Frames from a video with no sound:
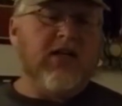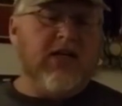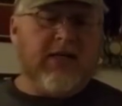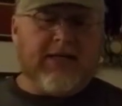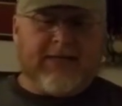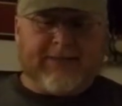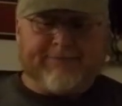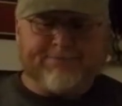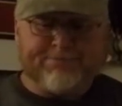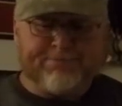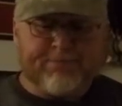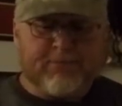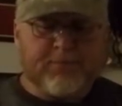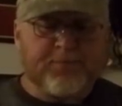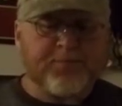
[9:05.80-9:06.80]
Uh,
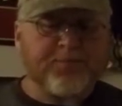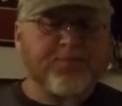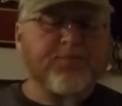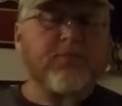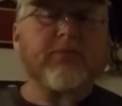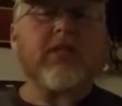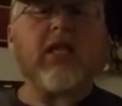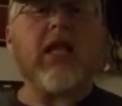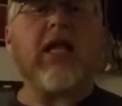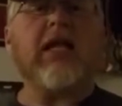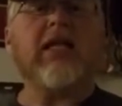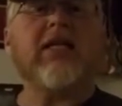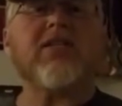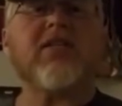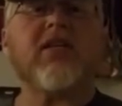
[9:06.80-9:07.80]

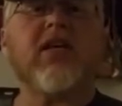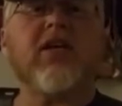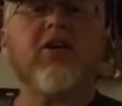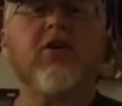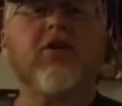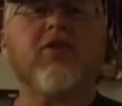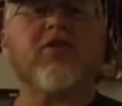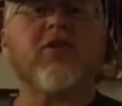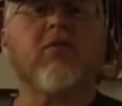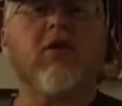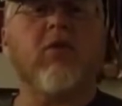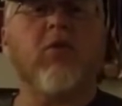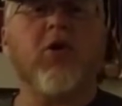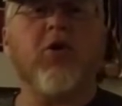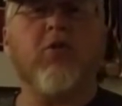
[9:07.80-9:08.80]
let's say you're in somewhere
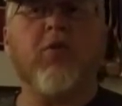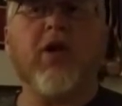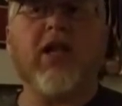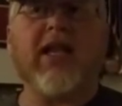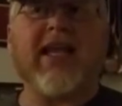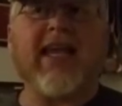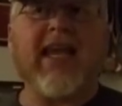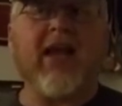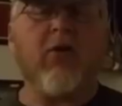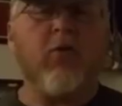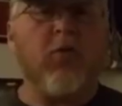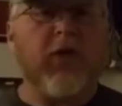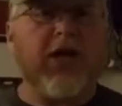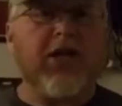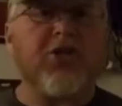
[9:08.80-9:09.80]
where you really can't
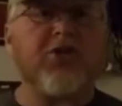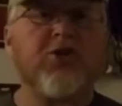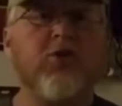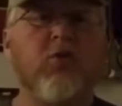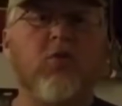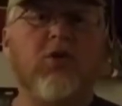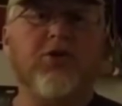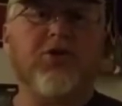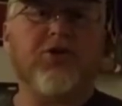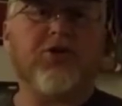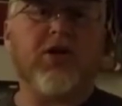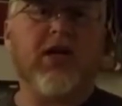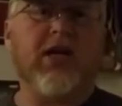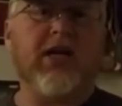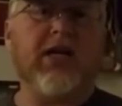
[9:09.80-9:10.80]
reach what you're
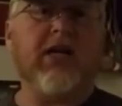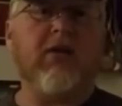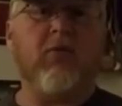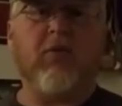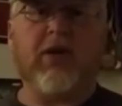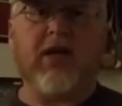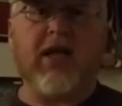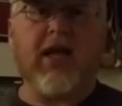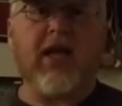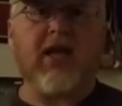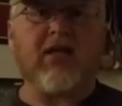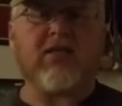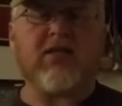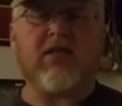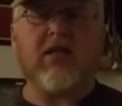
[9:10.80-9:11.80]
trying to hit with a
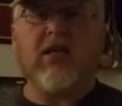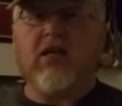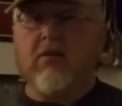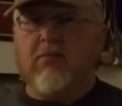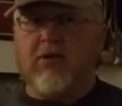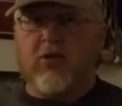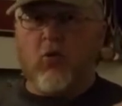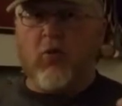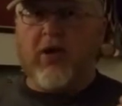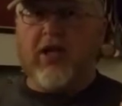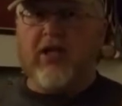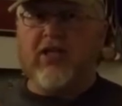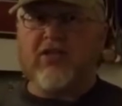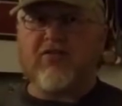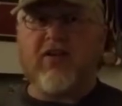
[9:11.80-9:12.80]
cast, but the
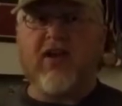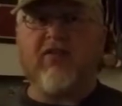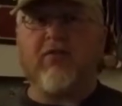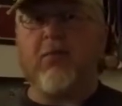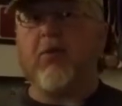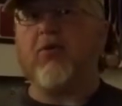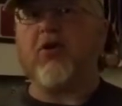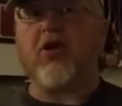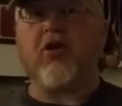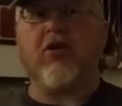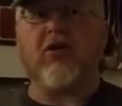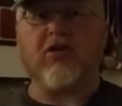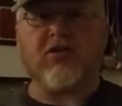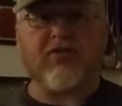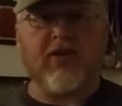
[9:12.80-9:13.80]
wind is favorable, the
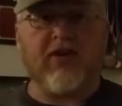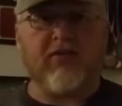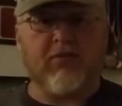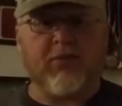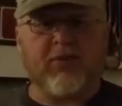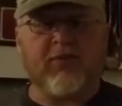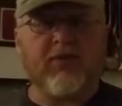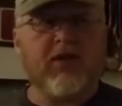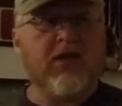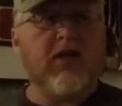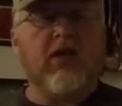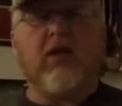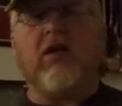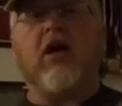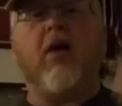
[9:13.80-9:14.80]
current's favorable
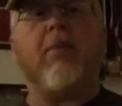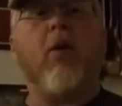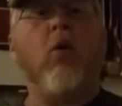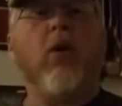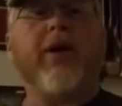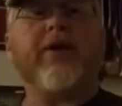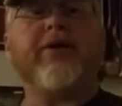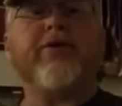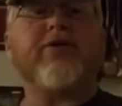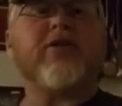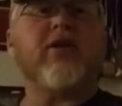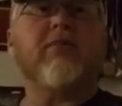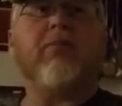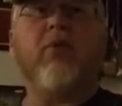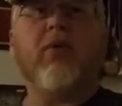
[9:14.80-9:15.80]
a point. You see
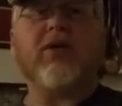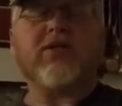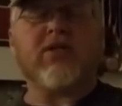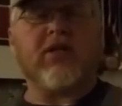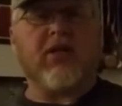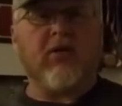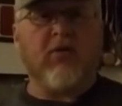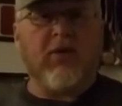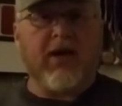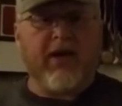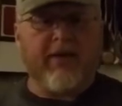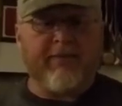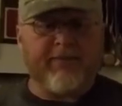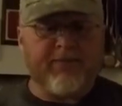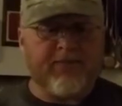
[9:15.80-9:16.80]
a point sticking way
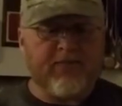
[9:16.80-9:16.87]
out.